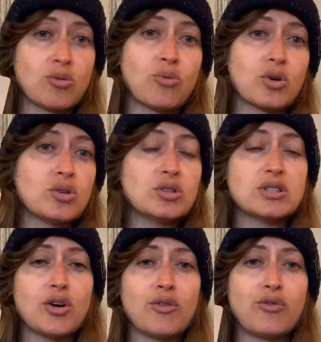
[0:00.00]
in the world
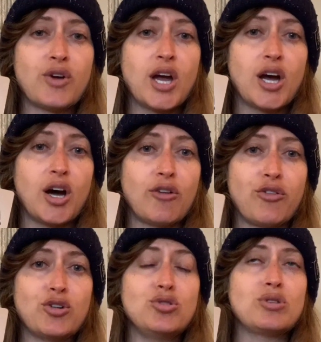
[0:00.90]
of of
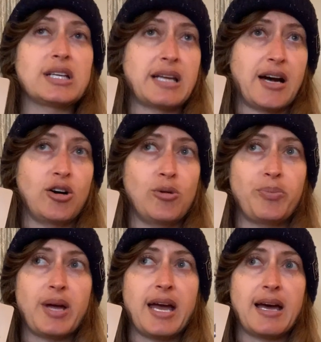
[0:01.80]
who can
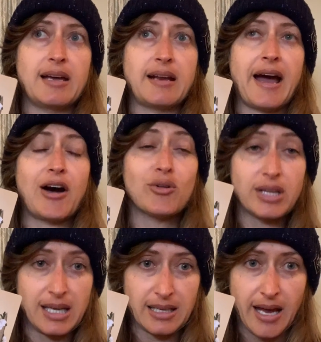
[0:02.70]
help and how
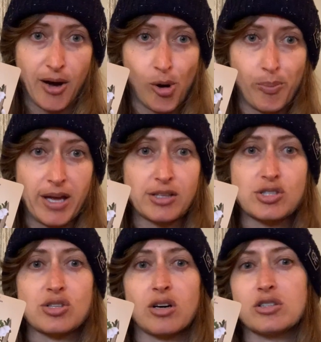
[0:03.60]
they can help and
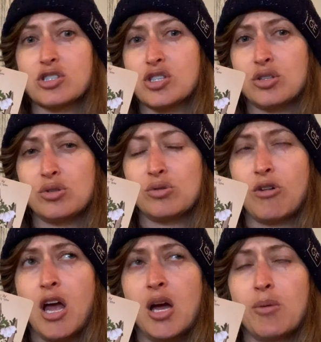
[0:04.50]
start
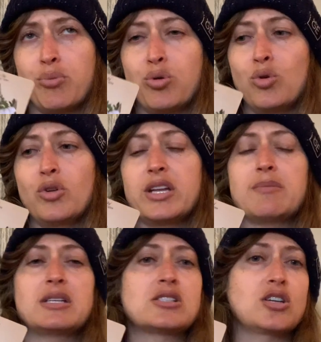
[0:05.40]
to pull
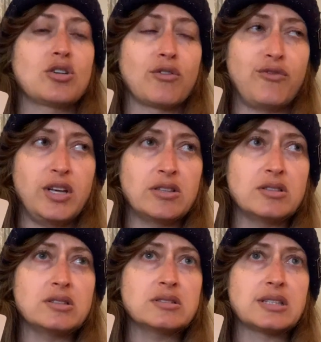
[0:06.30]
them into your
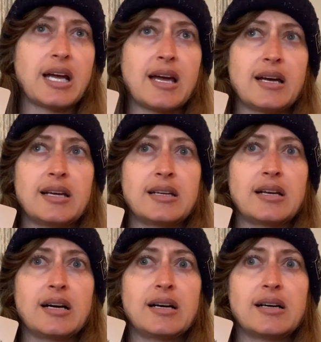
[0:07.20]
field
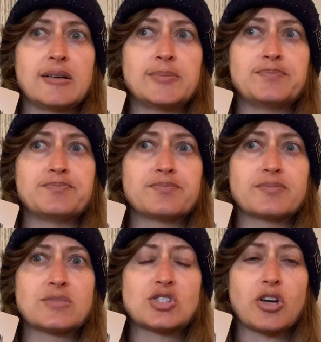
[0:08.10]
and um,
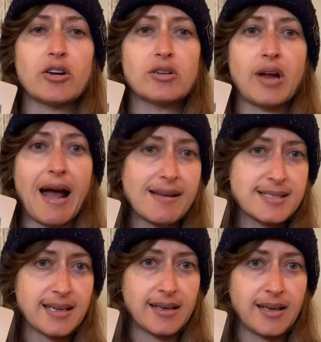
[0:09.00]
start
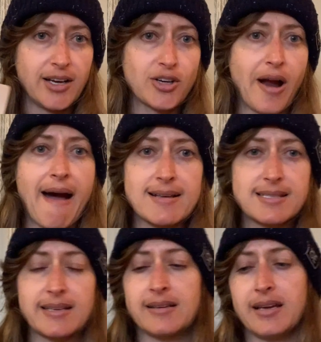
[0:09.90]
asking, get your
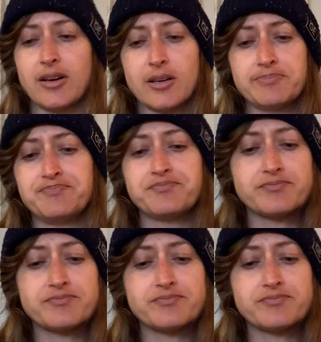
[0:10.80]
asking gear